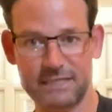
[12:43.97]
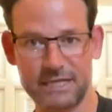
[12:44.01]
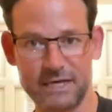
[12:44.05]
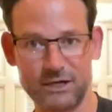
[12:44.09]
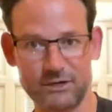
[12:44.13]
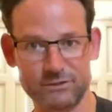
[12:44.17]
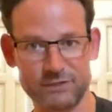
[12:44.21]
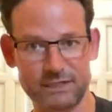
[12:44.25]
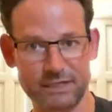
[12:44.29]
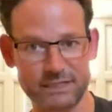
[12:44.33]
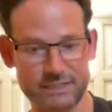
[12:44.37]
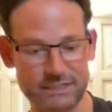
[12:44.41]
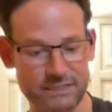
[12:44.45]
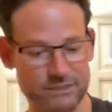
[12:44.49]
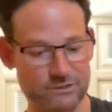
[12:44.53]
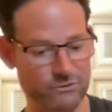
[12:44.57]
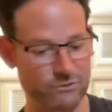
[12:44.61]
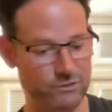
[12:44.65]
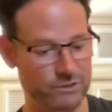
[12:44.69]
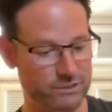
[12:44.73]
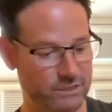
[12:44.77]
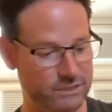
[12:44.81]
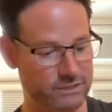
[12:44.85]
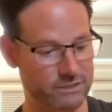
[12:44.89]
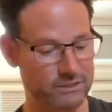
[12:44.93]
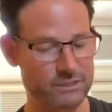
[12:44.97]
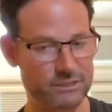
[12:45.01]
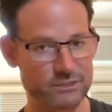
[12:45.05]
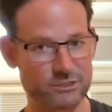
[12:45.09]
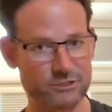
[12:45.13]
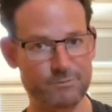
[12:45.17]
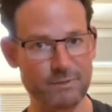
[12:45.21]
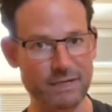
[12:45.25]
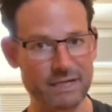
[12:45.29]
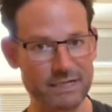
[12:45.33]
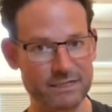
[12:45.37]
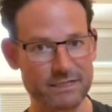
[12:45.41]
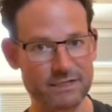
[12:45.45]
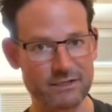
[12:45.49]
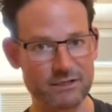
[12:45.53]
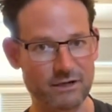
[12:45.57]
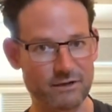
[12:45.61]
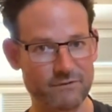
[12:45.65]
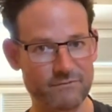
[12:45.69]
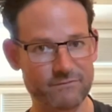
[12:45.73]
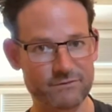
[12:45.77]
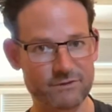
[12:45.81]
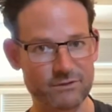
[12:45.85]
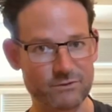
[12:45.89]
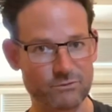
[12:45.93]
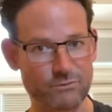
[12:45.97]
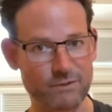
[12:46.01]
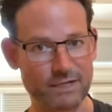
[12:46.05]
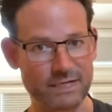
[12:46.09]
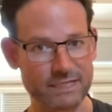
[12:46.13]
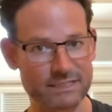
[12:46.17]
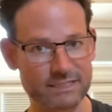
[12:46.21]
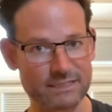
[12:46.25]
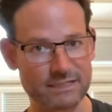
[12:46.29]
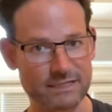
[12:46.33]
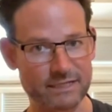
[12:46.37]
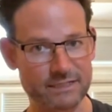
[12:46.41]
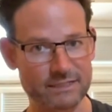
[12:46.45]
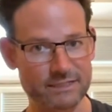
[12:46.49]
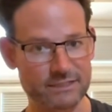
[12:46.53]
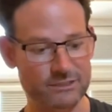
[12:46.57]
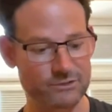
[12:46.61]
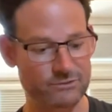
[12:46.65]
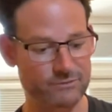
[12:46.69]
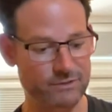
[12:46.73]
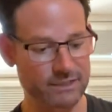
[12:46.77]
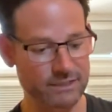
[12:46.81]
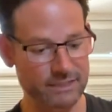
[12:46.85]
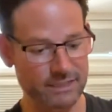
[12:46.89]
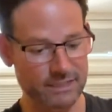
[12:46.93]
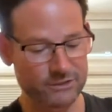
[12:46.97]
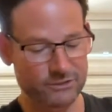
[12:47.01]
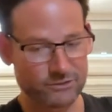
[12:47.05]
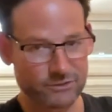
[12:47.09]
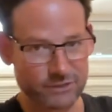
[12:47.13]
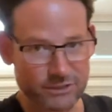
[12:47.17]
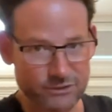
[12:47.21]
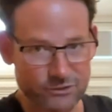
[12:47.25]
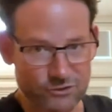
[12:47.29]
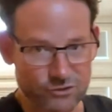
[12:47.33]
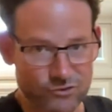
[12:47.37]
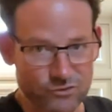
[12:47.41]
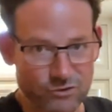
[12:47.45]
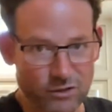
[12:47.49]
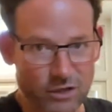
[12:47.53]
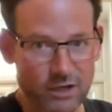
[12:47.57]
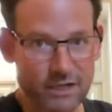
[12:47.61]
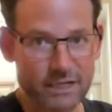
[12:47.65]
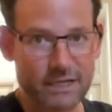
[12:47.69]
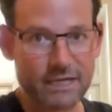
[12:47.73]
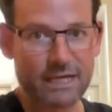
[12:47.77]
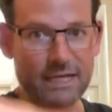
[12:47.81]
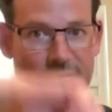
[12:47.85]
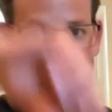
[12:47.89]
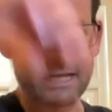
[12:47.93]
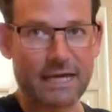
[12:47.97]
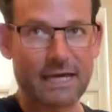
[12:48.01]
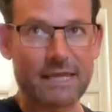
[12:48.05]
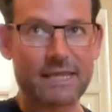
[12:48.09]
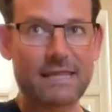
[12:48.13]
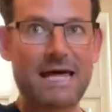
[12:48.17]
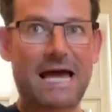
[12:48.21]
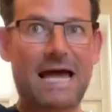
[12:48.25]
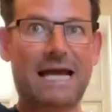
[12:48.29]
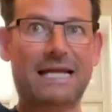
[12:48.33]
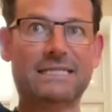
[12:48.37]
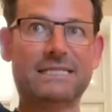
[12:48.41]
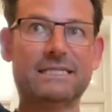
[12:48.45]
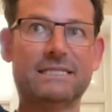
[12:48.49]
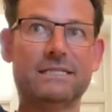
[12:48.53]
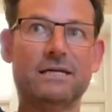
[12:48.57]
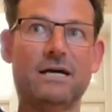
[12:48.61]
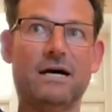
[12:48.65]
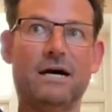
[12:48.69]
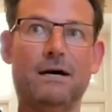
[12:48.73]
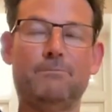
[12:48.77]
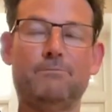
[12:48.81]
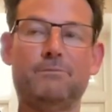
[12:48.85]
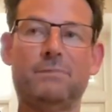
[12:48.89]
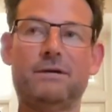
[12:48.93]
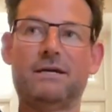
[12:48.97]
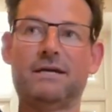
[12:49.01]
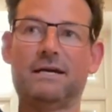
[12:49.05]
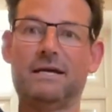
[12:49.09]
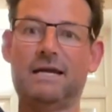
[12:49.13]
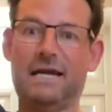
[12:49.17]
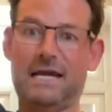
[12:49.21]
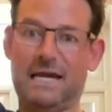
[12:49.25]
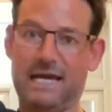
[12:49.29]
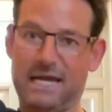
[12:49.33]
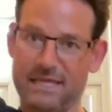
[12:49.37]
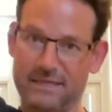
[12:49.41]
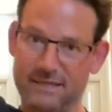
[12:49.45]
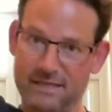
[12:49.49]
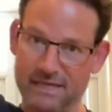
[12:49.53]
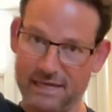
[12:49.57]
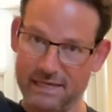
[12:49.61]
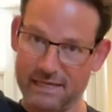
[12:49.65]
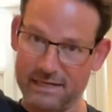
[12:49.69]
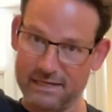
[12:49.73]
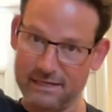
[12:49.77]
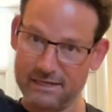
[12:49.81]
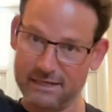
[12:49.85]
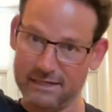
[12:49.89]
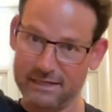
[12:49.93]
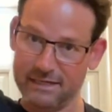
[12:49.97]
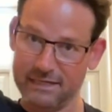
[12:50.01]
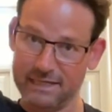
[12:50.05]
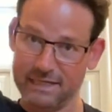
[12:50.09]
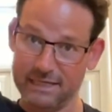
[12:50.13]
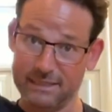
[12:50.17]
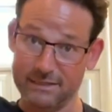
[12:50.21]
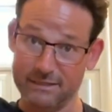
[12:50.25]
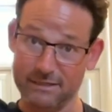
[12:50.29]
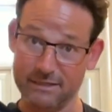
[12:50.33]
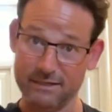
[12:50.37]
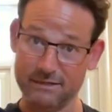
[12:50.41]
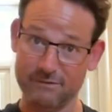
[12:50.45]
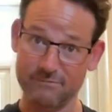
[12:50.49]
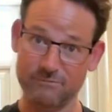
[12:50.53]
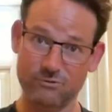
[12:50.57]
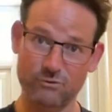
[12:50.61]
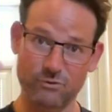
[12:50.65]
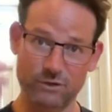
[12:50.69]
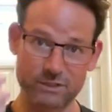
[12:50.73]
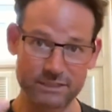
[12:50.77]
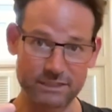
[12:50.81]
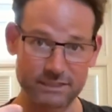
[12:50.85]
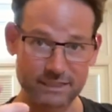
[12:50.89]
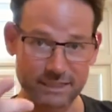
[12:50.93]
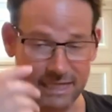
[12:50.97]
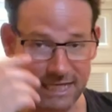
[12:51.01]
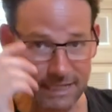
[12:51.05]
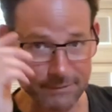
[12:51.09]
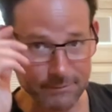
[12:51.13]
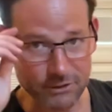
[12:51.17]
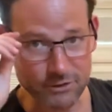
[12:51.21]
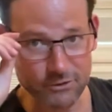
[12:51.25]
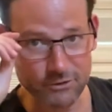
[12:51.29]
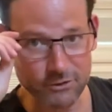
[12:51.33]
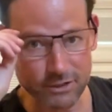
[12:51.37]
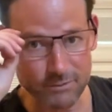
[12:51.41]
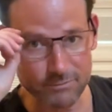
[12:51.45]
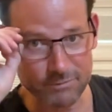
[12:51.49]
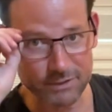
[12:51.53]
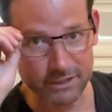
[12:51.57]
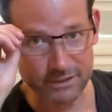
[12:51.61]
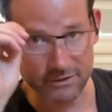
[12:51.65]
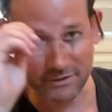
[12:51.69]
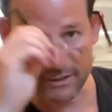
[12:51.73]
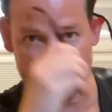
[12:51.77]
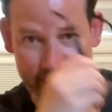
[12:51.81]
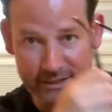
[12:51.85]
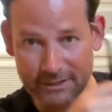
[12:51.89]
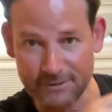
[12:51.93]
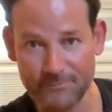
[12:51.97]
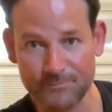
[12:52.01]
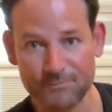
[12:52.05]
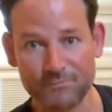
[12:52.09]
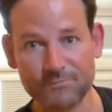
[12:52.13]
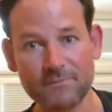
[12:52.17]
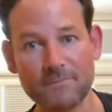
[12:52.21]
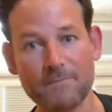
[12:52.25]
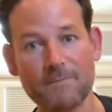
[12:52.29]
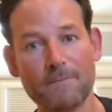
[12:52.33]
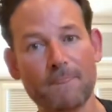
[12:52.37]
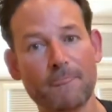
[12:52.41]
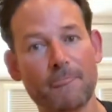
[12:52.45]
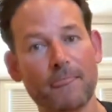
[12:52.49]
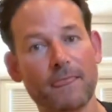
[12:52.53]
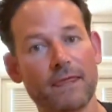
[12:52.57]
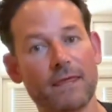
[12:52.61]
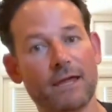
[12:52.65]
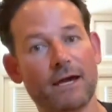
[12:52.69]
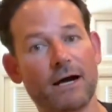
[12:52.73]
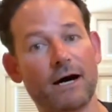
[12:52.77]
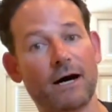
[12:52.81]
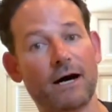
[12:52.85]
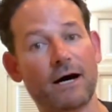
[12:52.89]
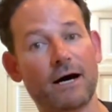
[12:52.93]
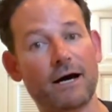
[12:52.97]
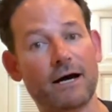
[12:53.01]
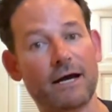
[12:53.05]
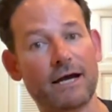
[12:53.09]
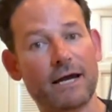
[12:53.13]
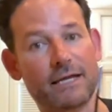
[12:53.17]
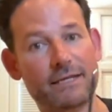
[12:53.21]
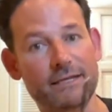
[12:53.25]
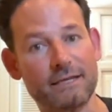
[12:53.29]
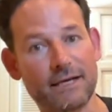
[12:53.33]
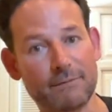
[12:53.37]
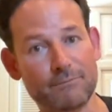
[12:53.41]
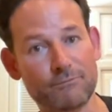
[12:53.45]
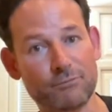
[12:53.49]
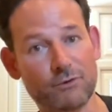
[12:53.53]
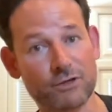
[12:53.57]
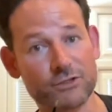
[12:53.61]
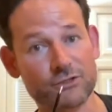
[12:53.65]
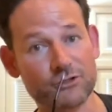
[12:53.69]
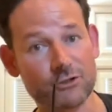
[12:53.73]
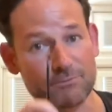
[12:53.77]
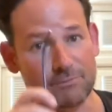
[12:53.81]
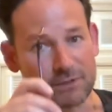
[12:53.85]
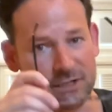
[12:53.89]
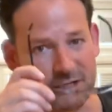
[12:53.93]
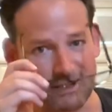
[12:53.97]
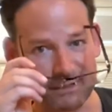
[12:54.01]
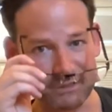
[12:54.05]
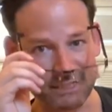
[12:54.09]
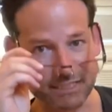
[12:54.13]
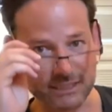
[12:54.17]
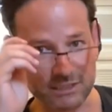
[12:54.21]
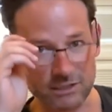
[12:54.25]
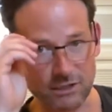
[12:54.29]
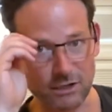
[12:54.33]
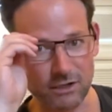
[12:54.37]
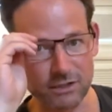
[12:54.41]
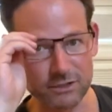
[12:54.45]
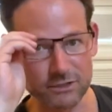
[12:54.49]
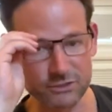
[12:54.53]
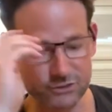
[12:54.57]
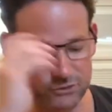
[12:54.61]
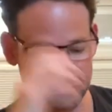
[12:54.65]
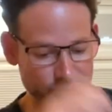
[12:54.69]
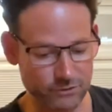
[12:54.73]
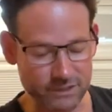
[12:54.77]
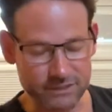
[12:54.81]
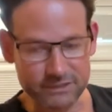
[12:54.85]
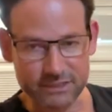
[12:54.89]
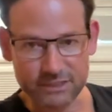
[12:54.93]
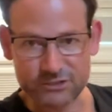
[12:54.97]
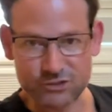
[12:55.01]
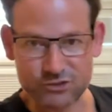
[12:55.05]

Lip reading: held like this. Of course, it's suspended off the waist like this, right? And so you're drawing it like that, up. And then, in the Kamakura period, and Nambokcho period, these long swords,